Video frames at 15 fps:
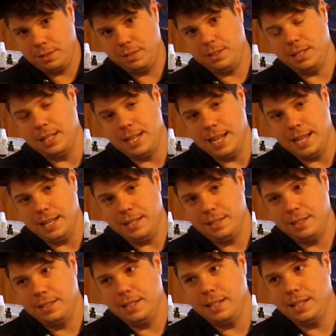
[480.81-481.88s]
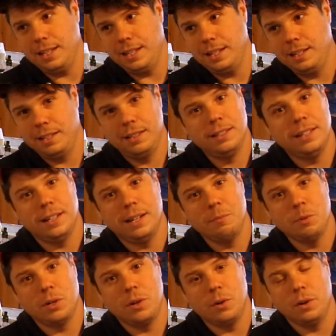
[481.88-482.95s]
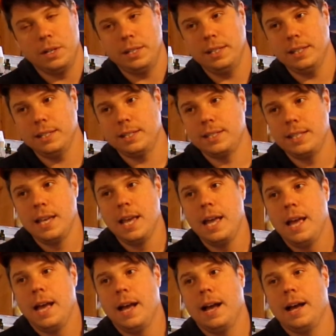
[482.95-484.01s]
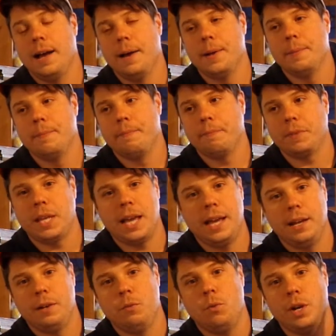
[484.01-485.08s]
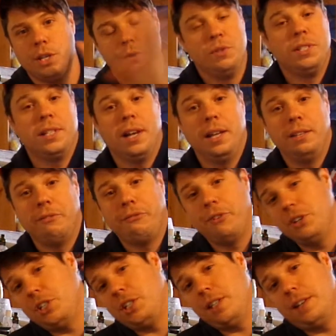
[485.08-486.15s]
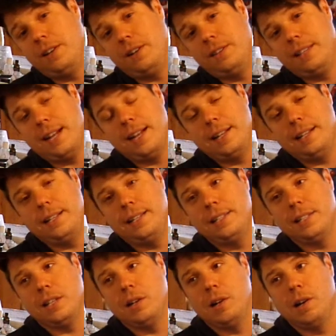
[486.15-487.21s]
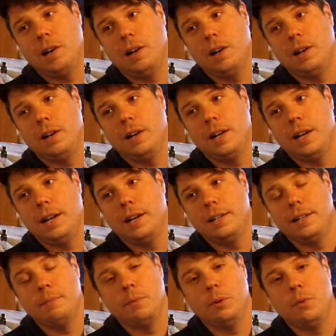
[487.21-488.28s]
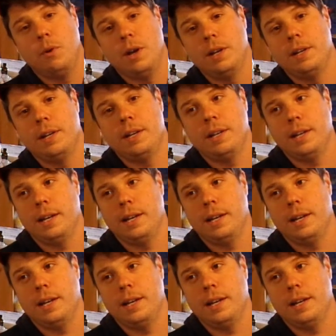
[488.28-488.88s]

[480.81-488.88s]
today, the day that I'm recording this. And what you saw in the fridge there, that is our number one